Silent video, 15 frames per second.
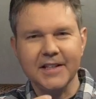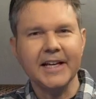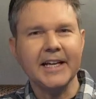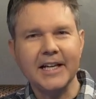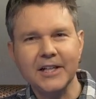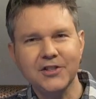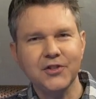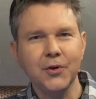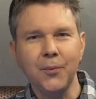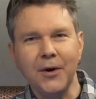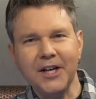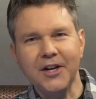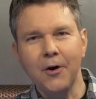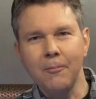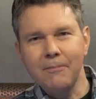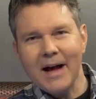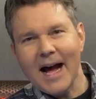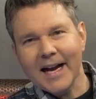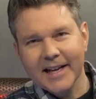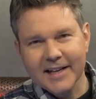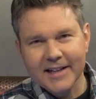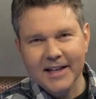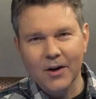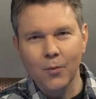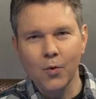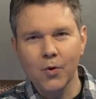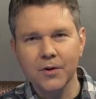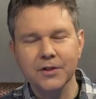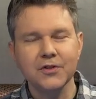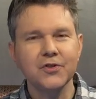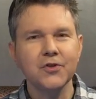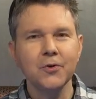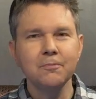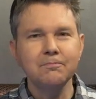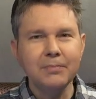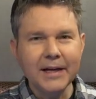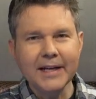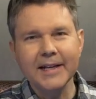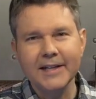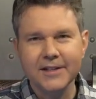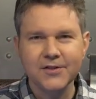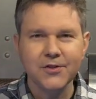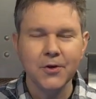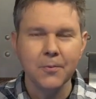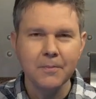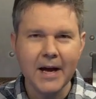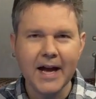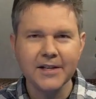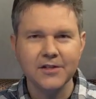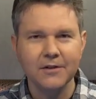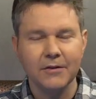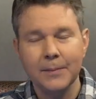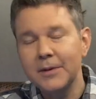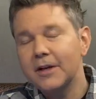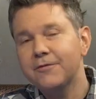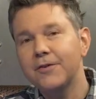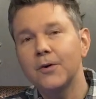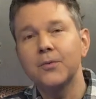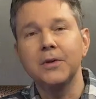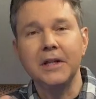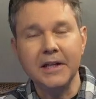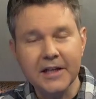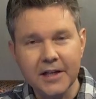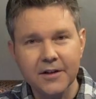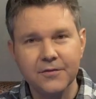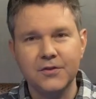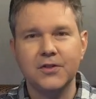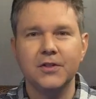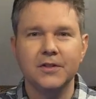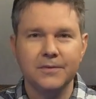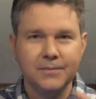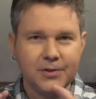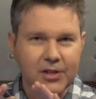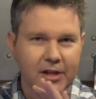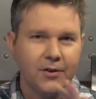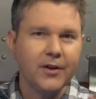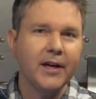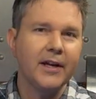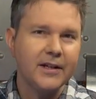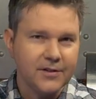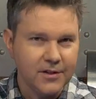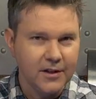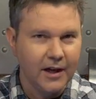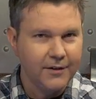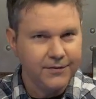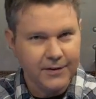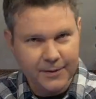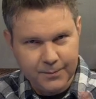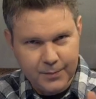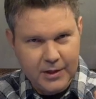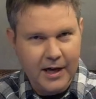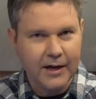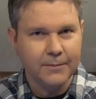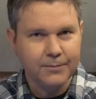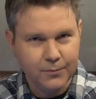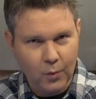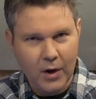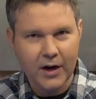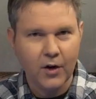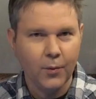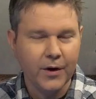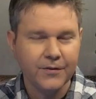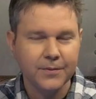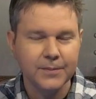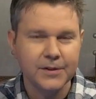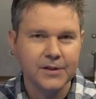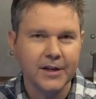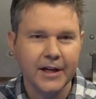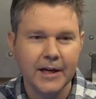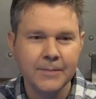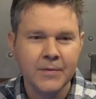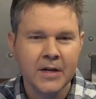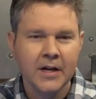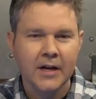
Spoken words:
Like I still want to go back into that world. It's so big, it's so massive. I mean, I felt relieved to say, okay, that's enough. I've got to walk away from this game.